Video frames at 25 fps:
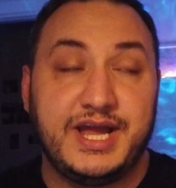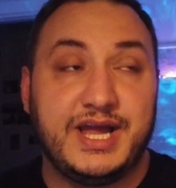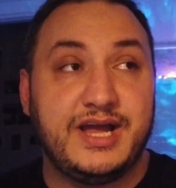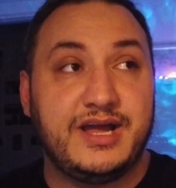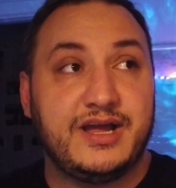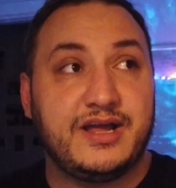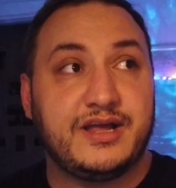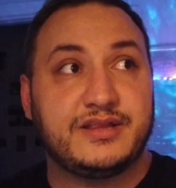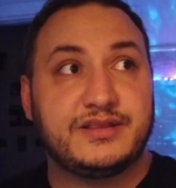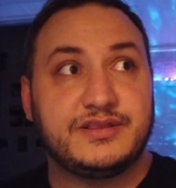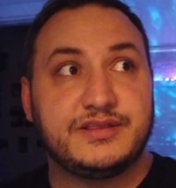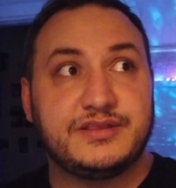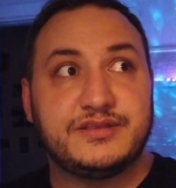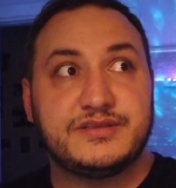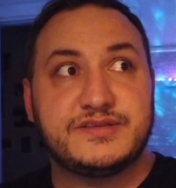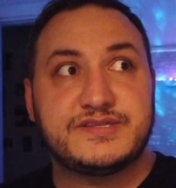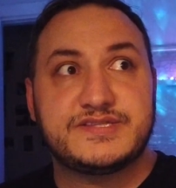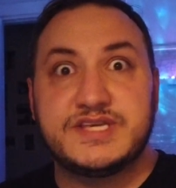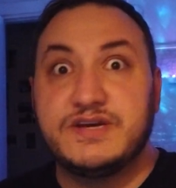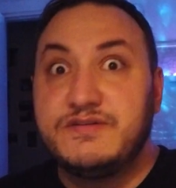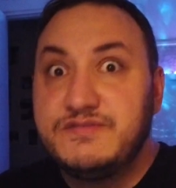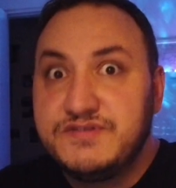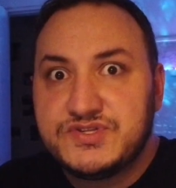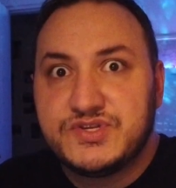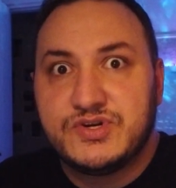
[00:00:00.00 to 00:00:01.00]
And
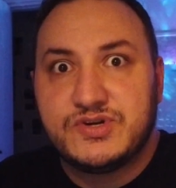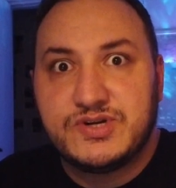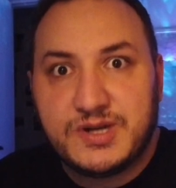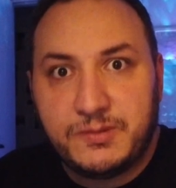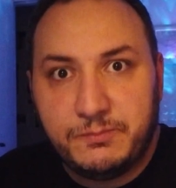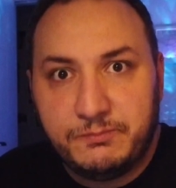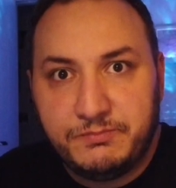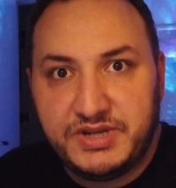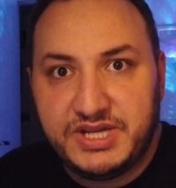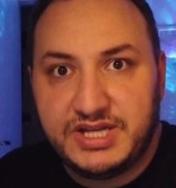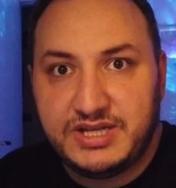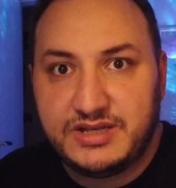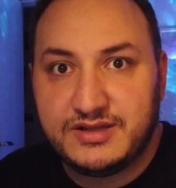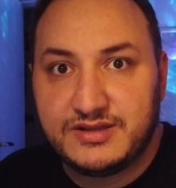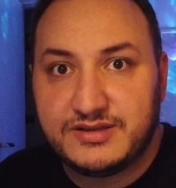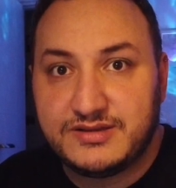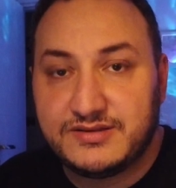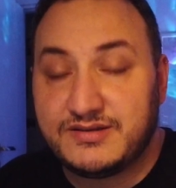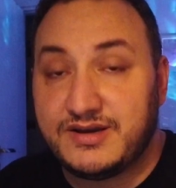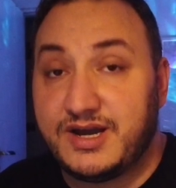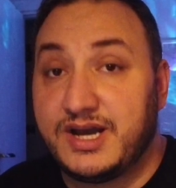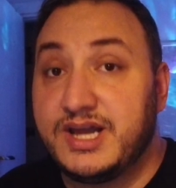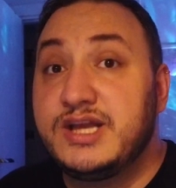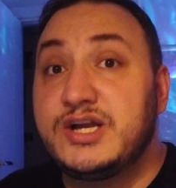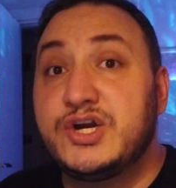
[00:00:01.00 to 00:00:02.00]
seven song
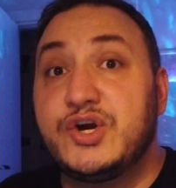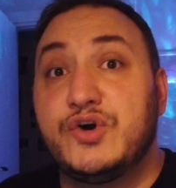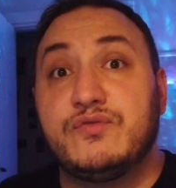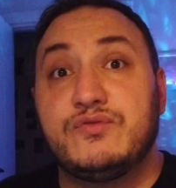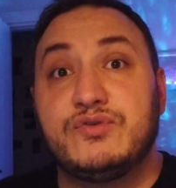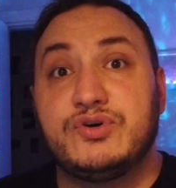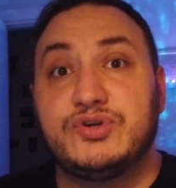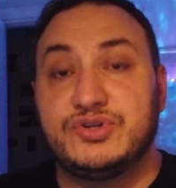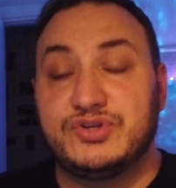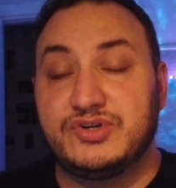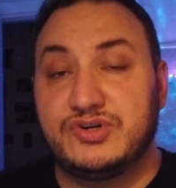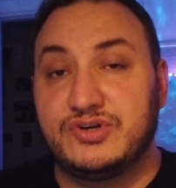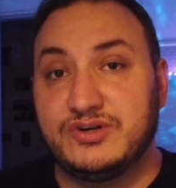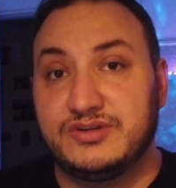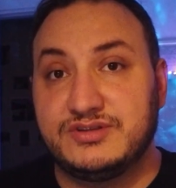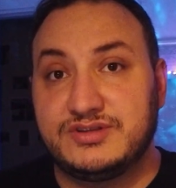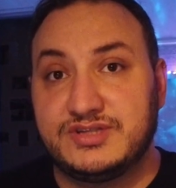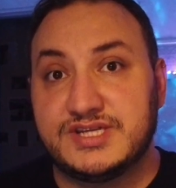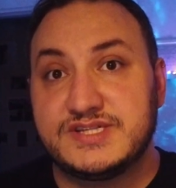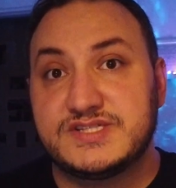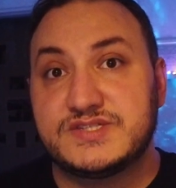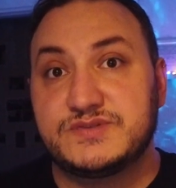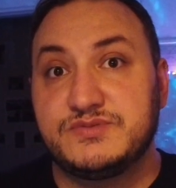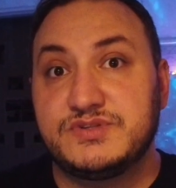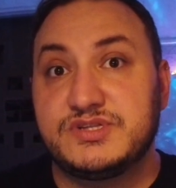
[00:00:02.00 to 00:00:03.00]
competed. Aiko won the
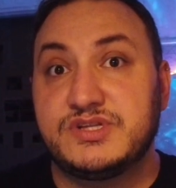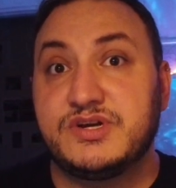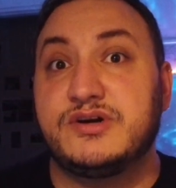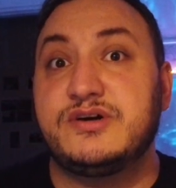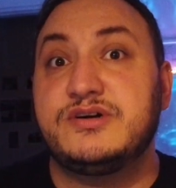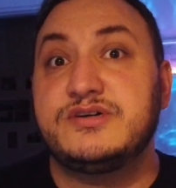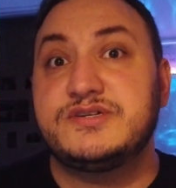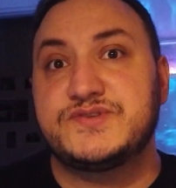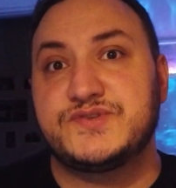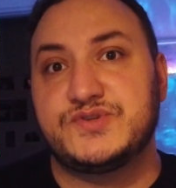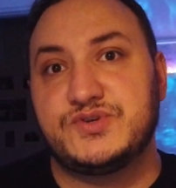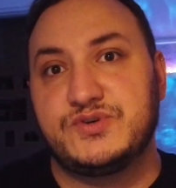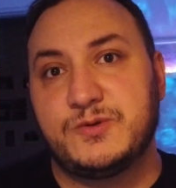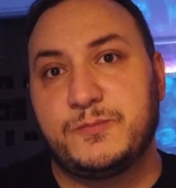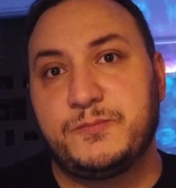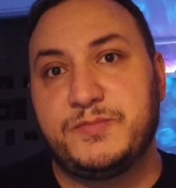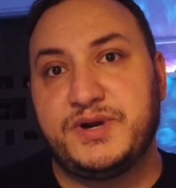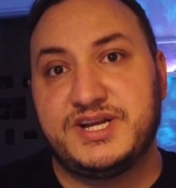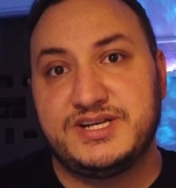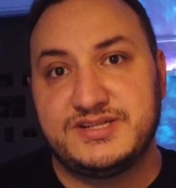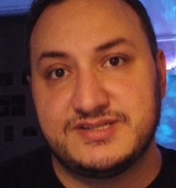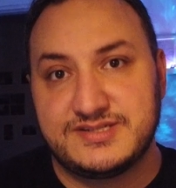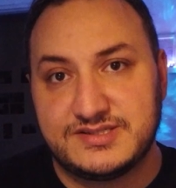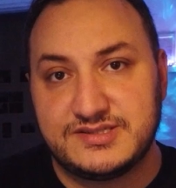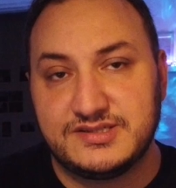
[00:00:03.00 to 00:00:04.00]
contest with her song
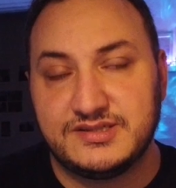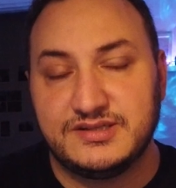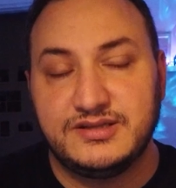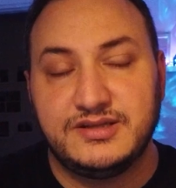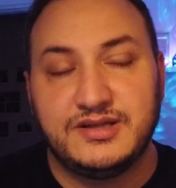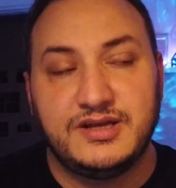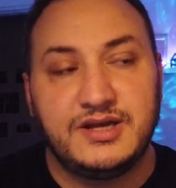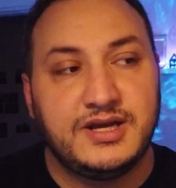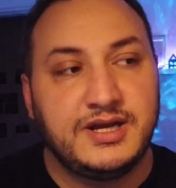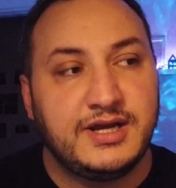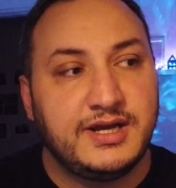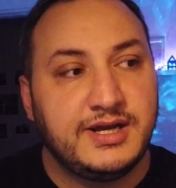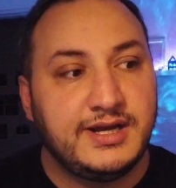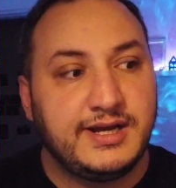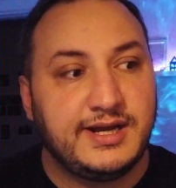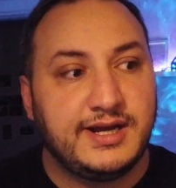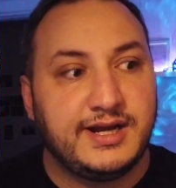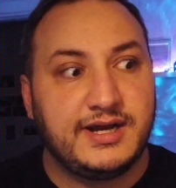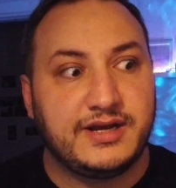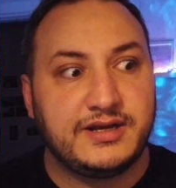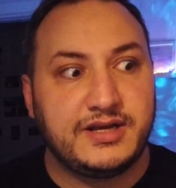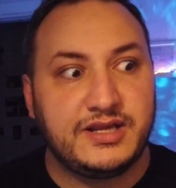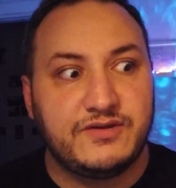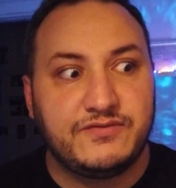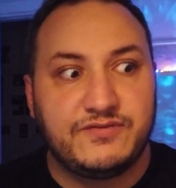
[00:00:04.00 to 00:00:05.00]
Pedestal.
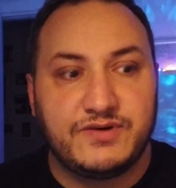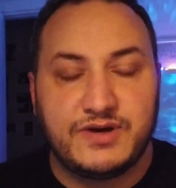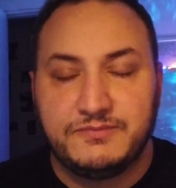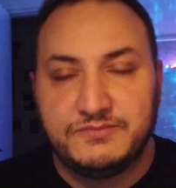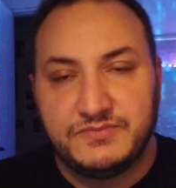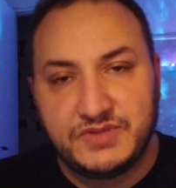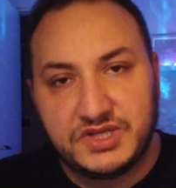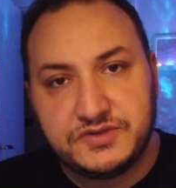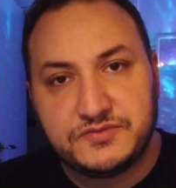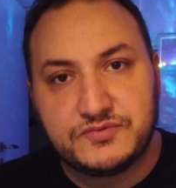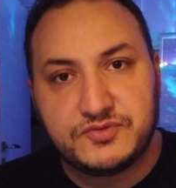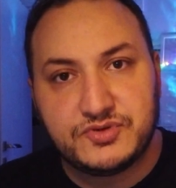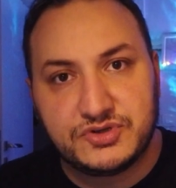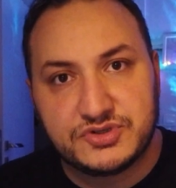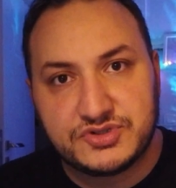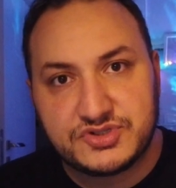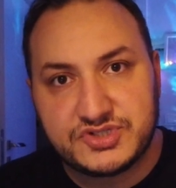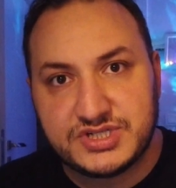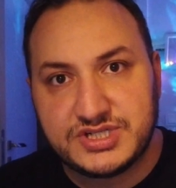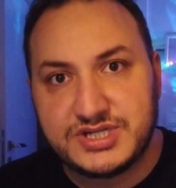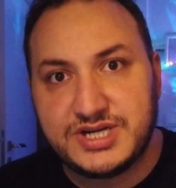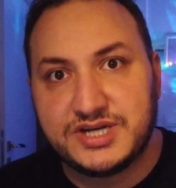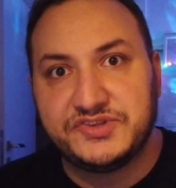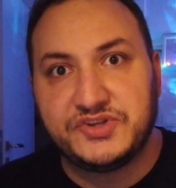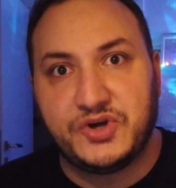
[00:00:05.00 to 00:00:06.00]
And if I'm not wrong,
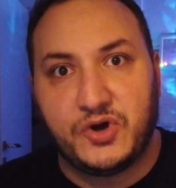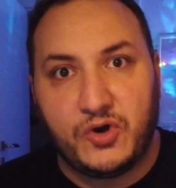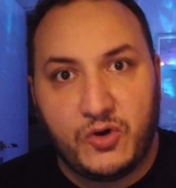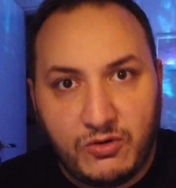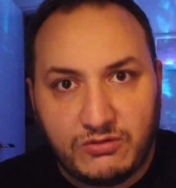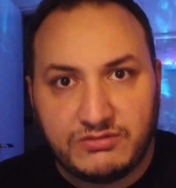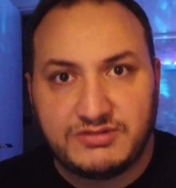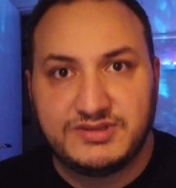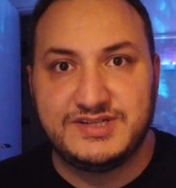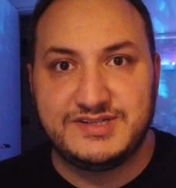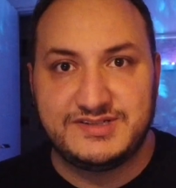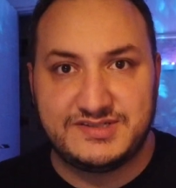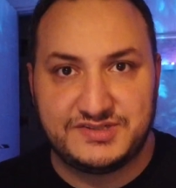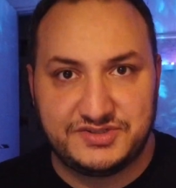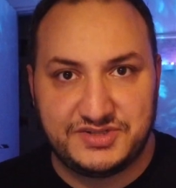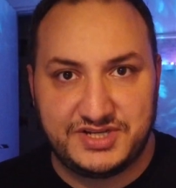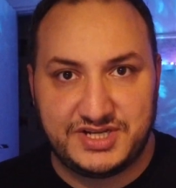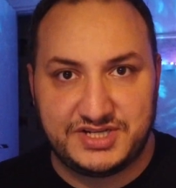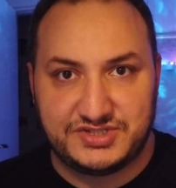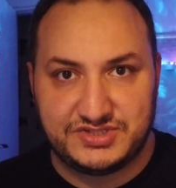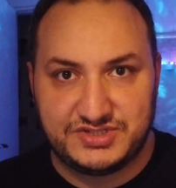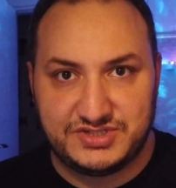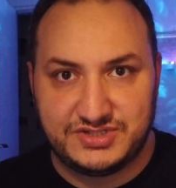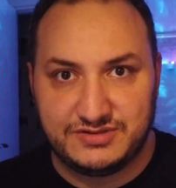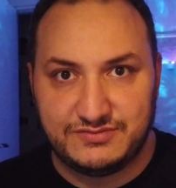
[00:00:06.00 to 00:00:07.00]
she got all the
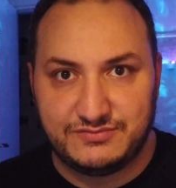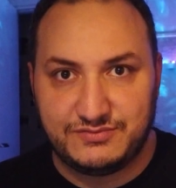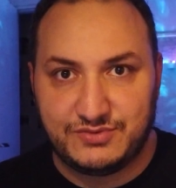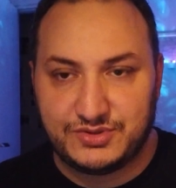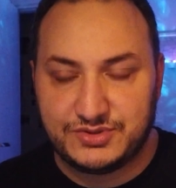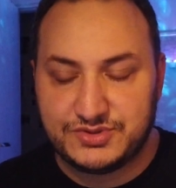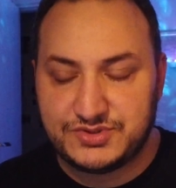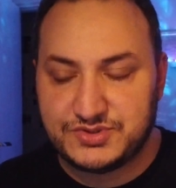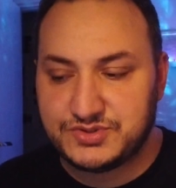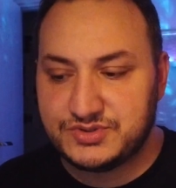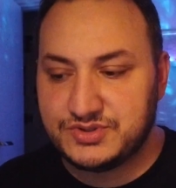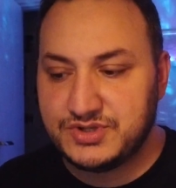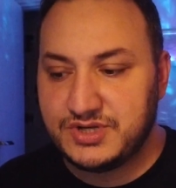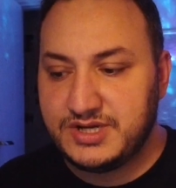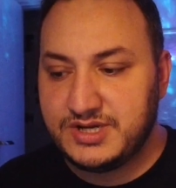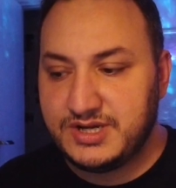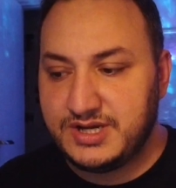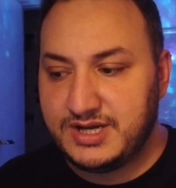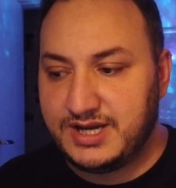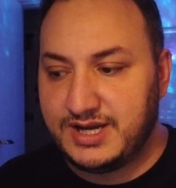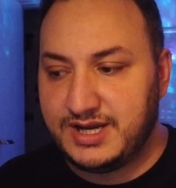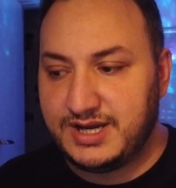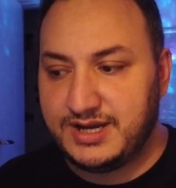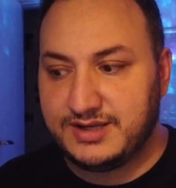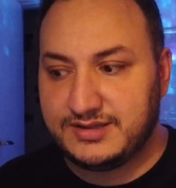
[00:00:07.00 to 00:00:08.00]
international votes.
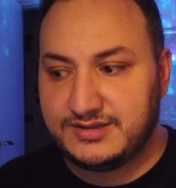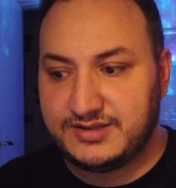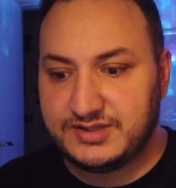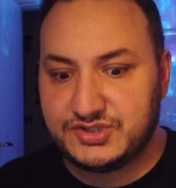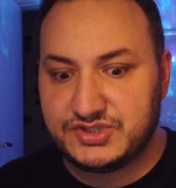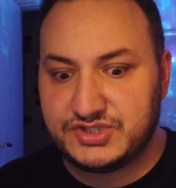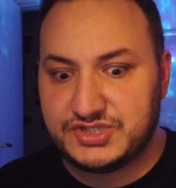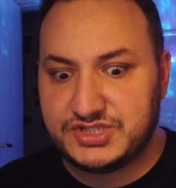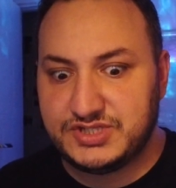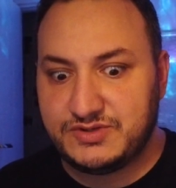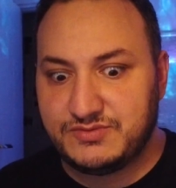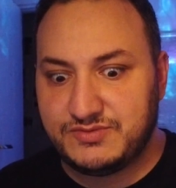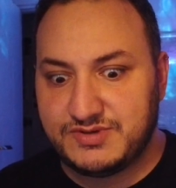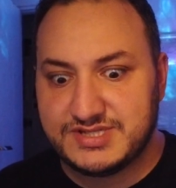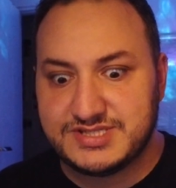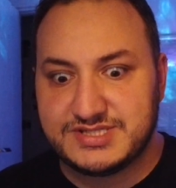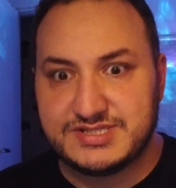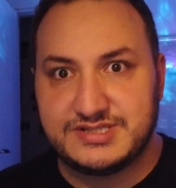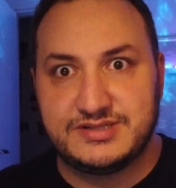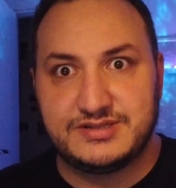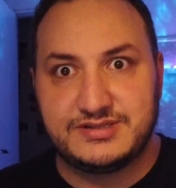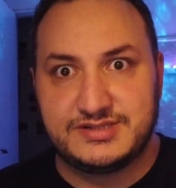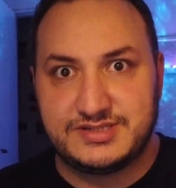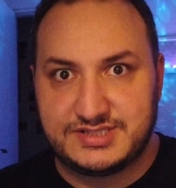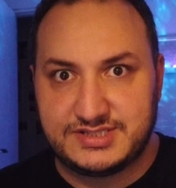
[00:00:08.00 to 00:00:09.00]
I think she was
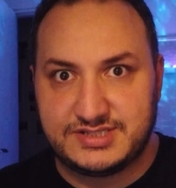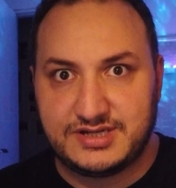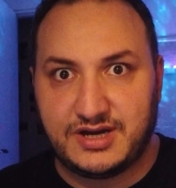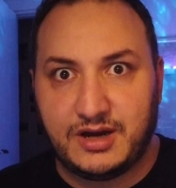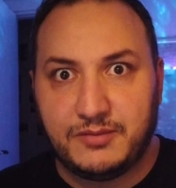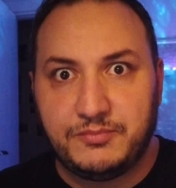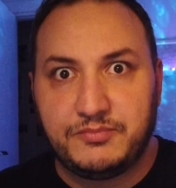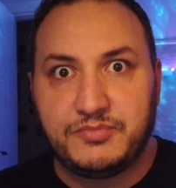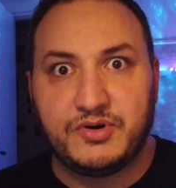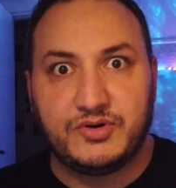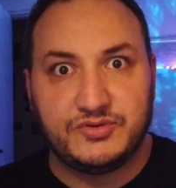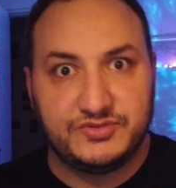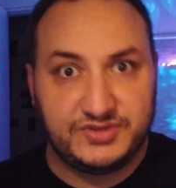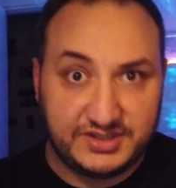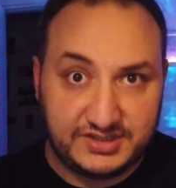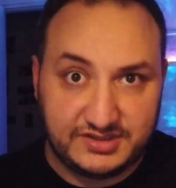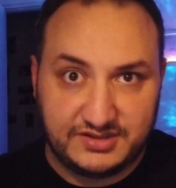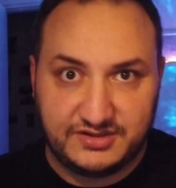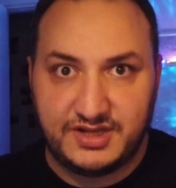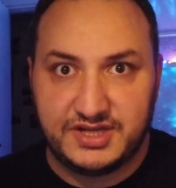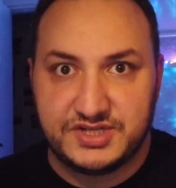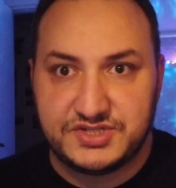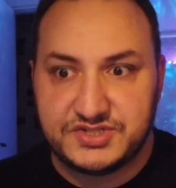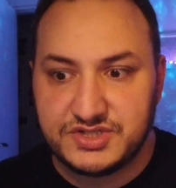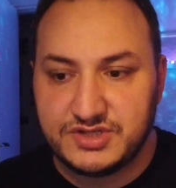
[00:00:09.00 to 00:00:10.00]
the top on
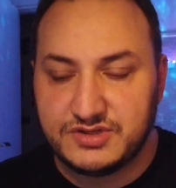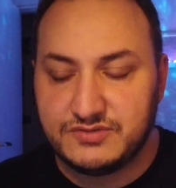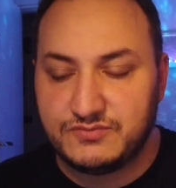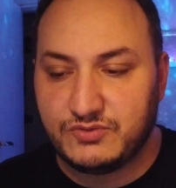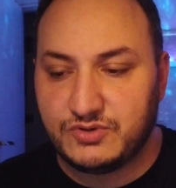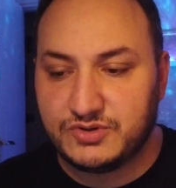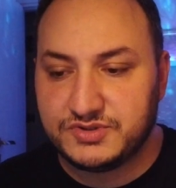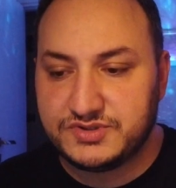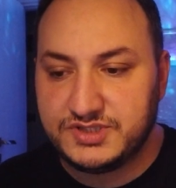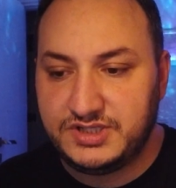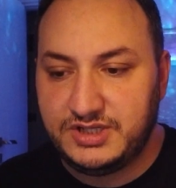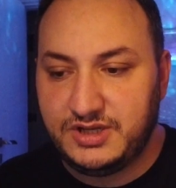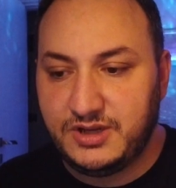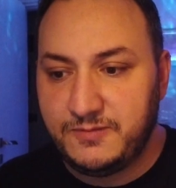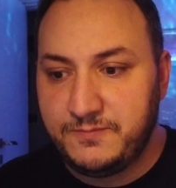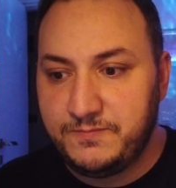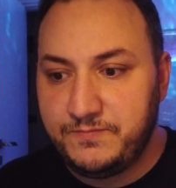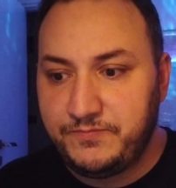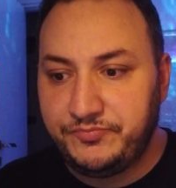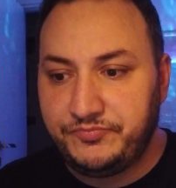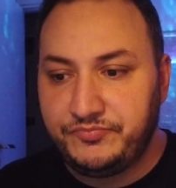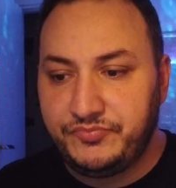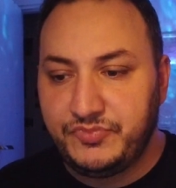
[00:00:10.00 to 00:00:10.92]
international voting.